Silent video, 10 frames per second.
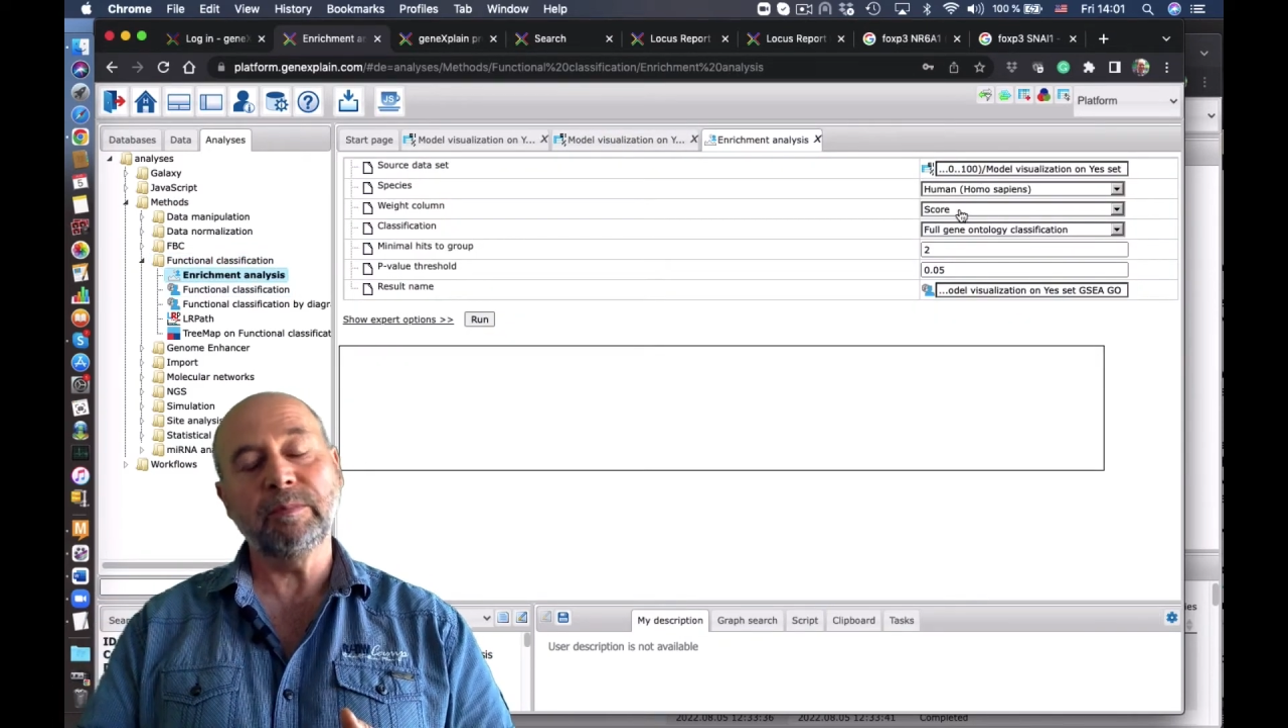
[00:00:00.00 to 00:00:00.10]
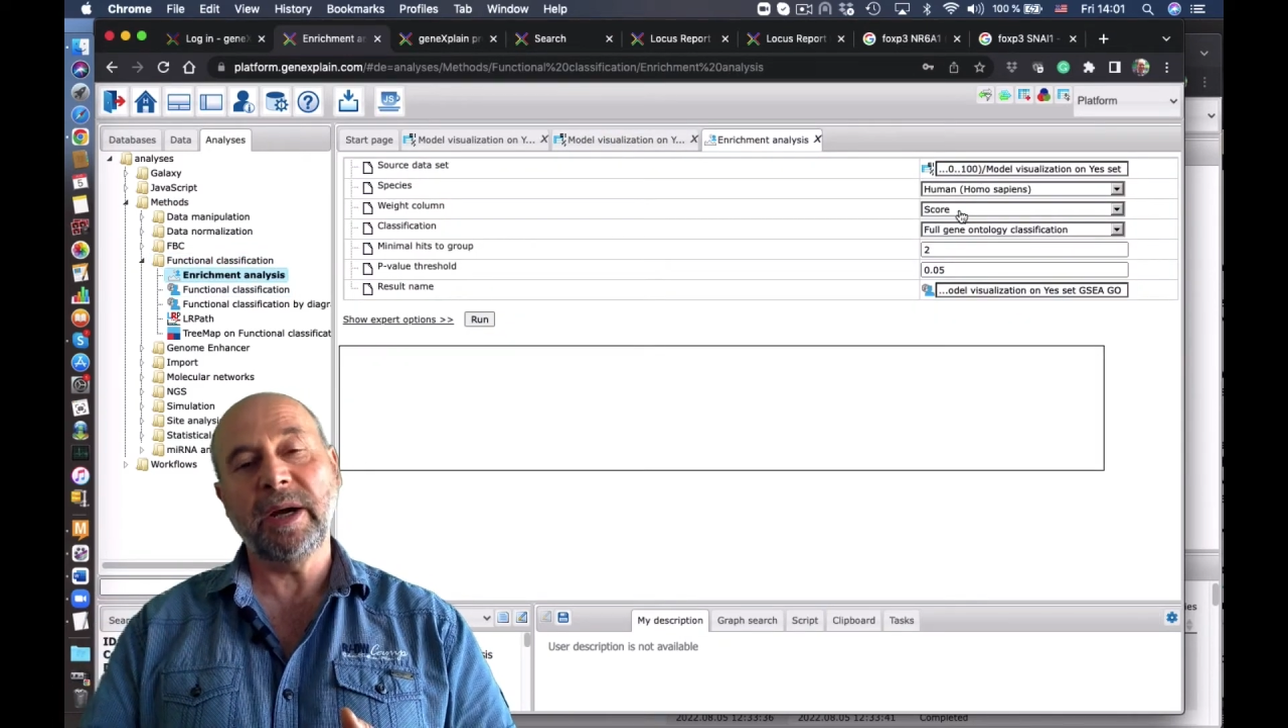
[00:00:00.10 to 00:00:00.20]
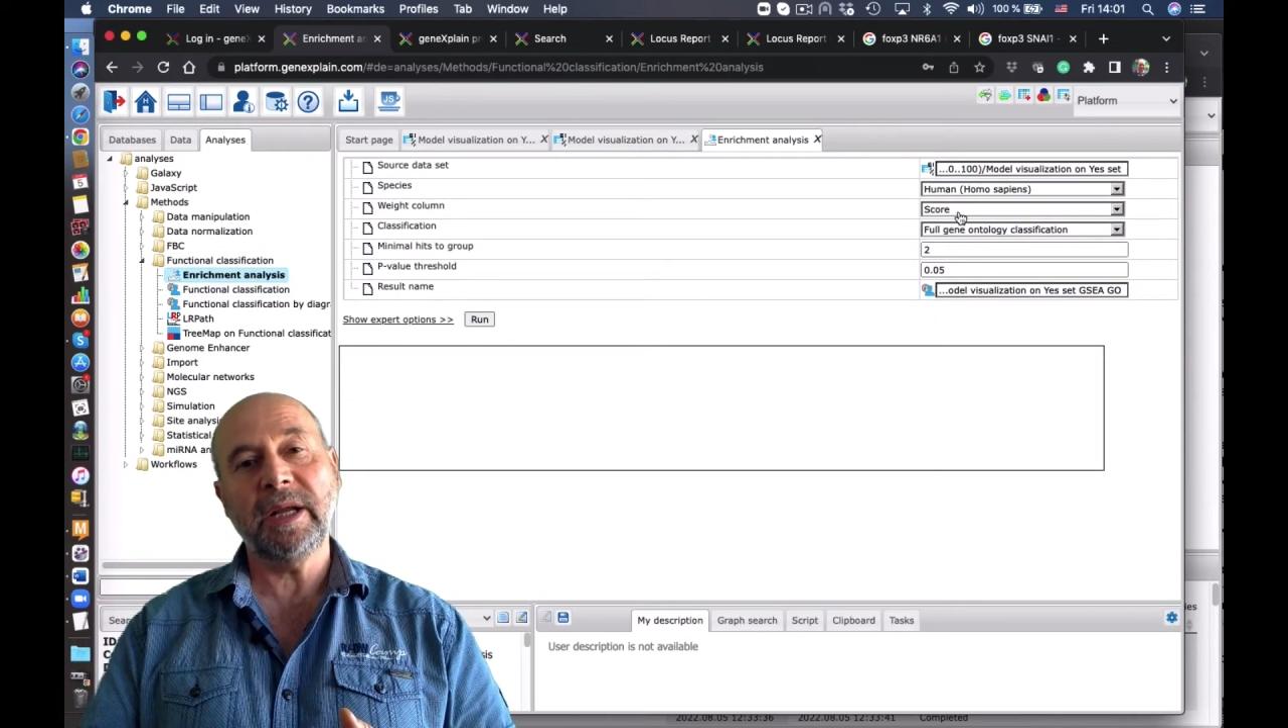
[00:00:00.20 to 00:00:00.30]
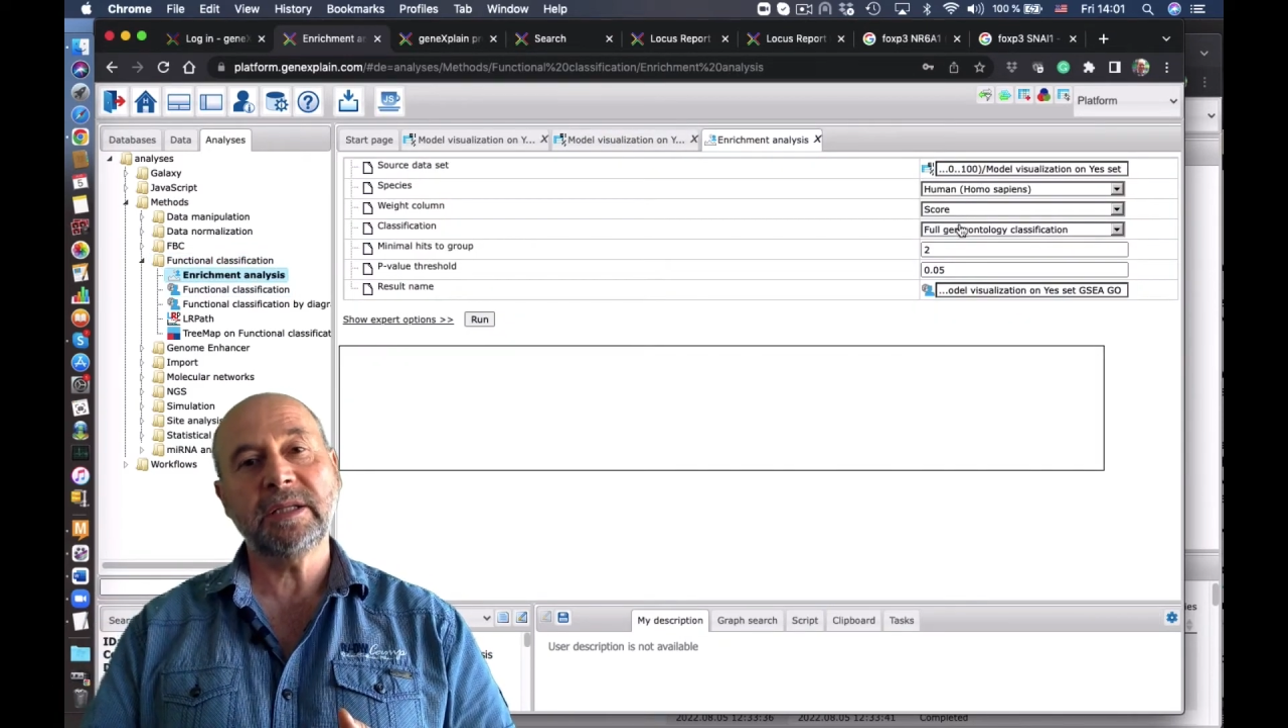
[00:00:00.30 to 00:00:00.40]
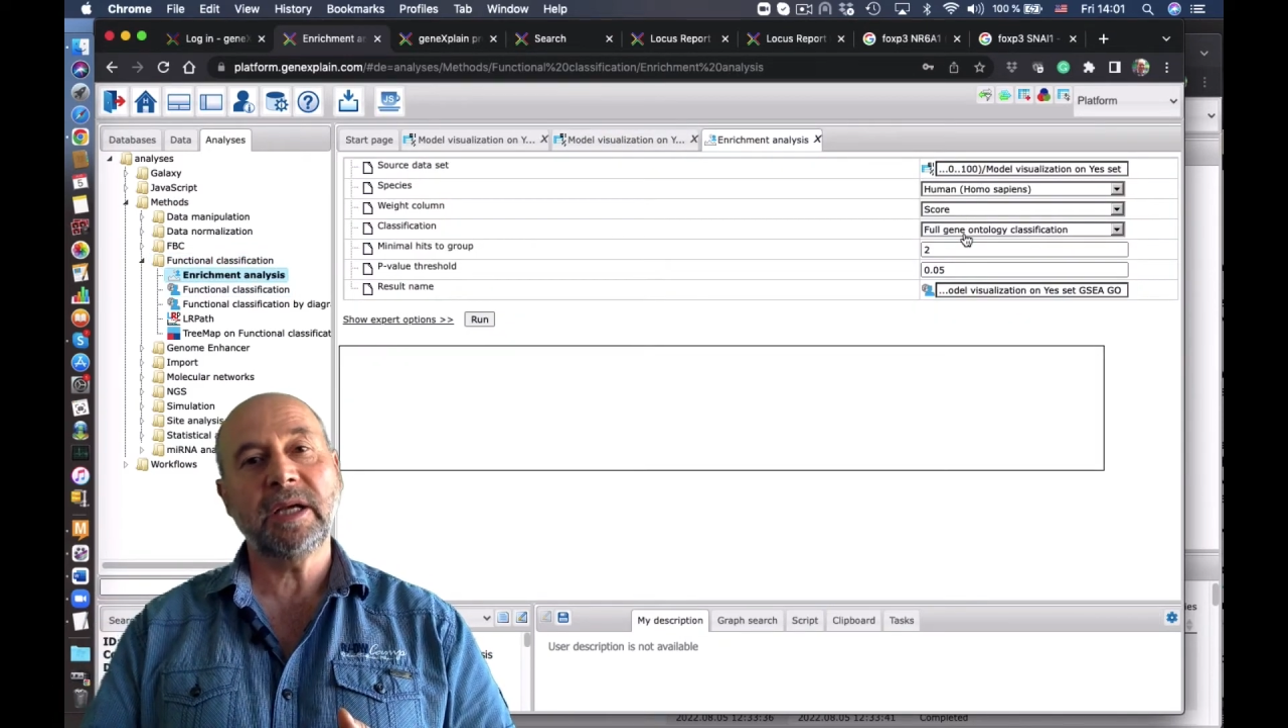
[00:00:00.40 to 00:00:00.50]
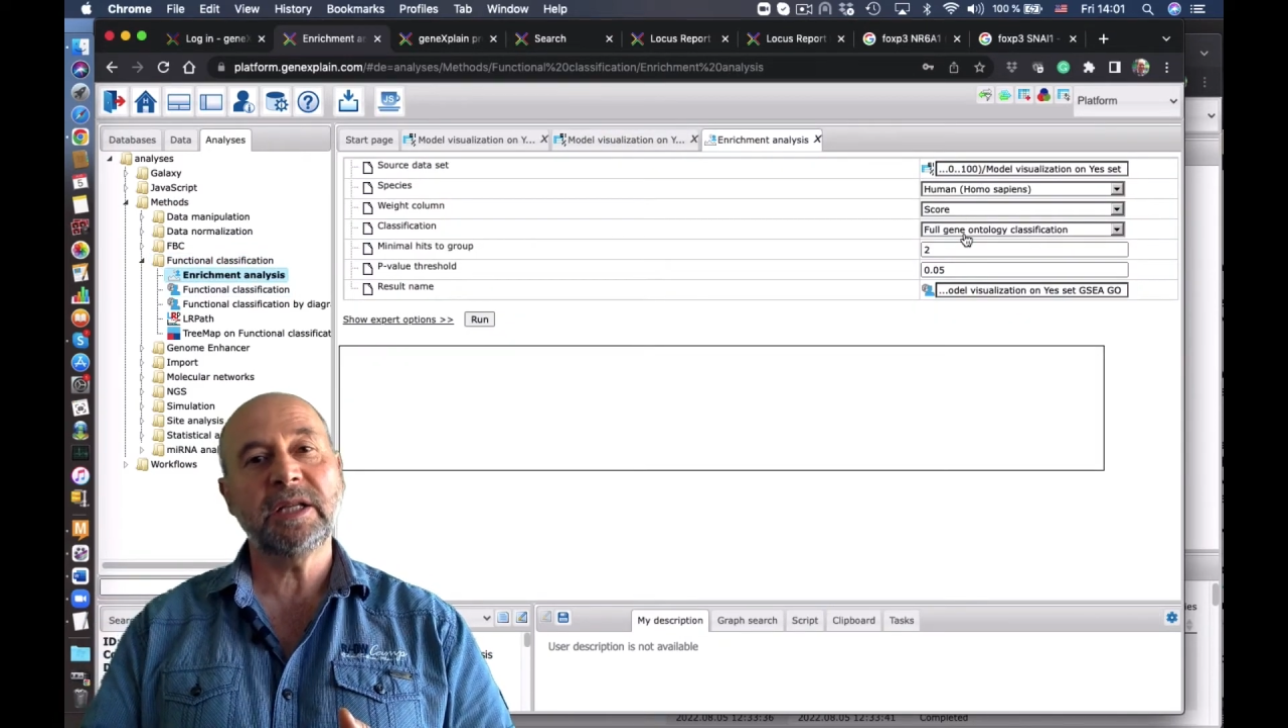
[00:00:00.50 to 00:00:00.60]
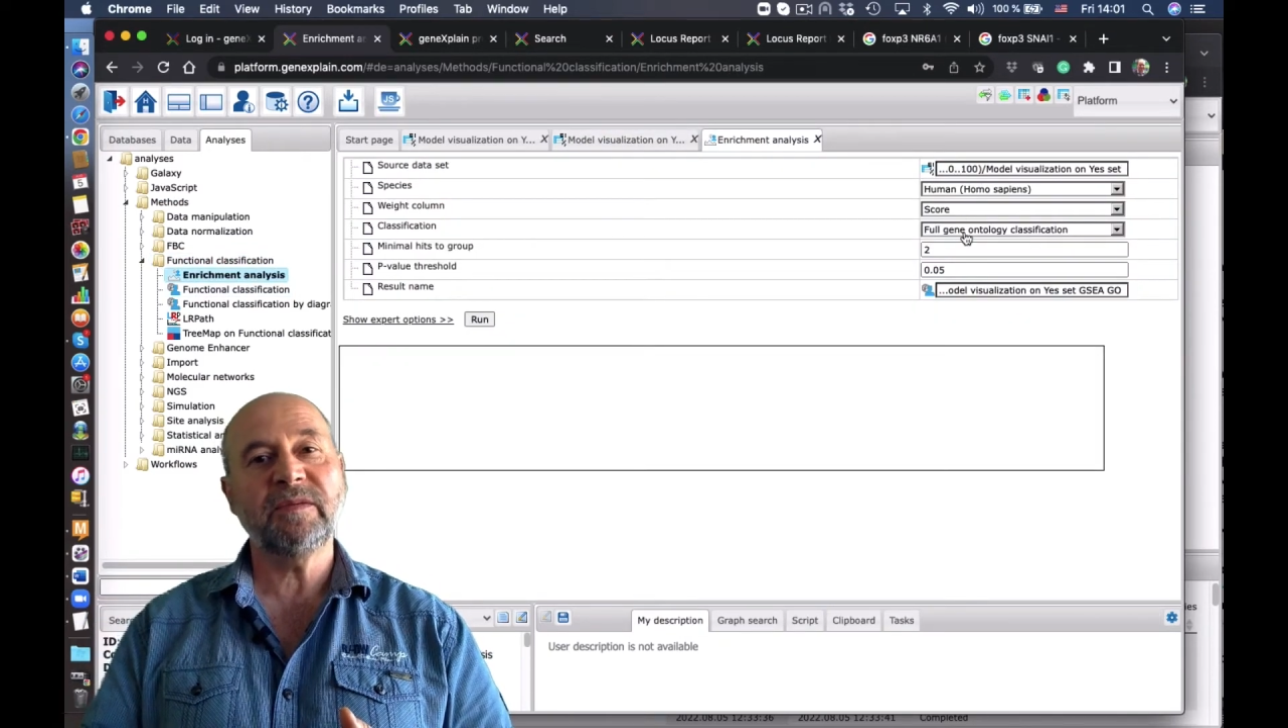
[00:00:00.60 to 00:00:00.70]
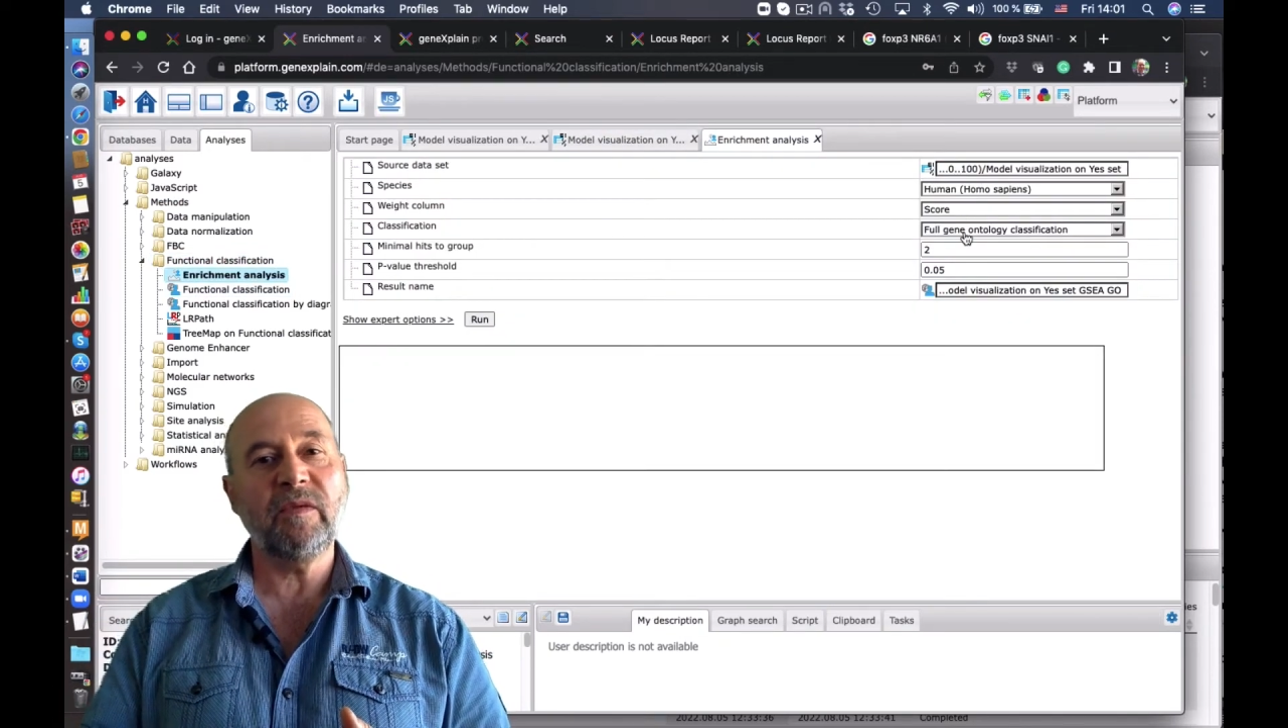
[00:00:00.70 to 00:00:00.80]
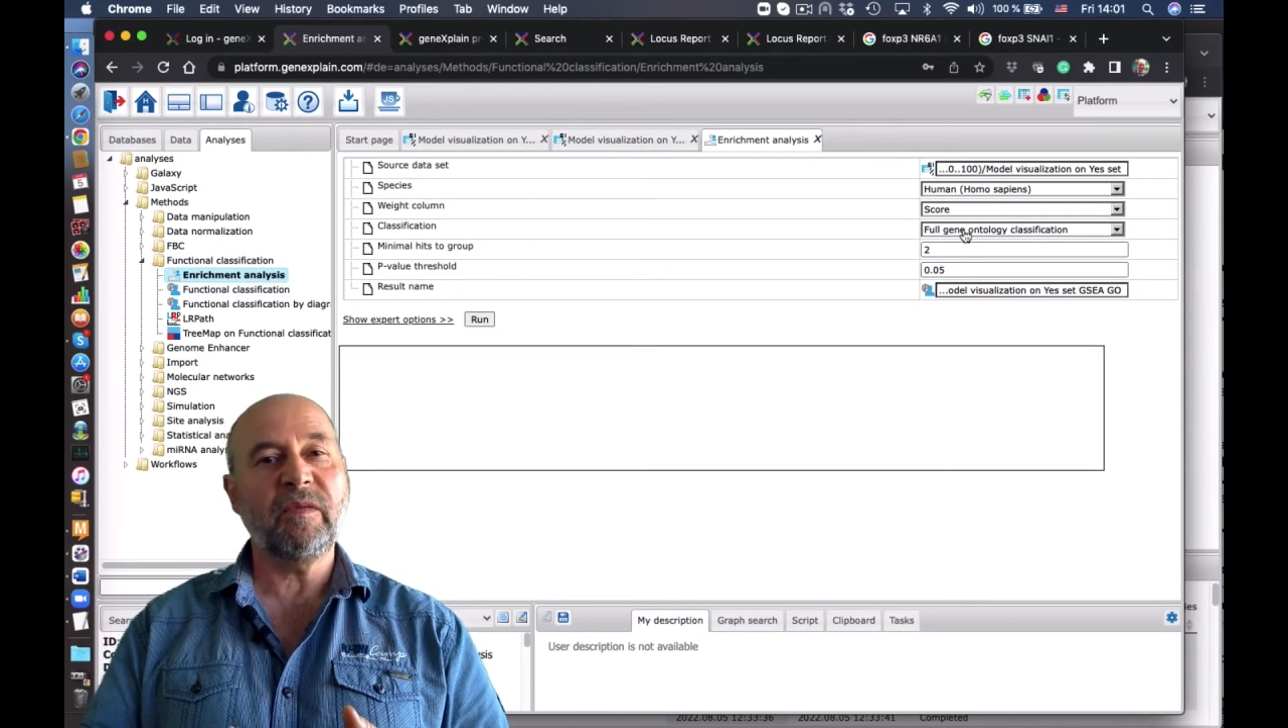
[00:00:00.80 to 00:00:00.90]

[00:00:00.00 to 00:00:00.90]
binding sites for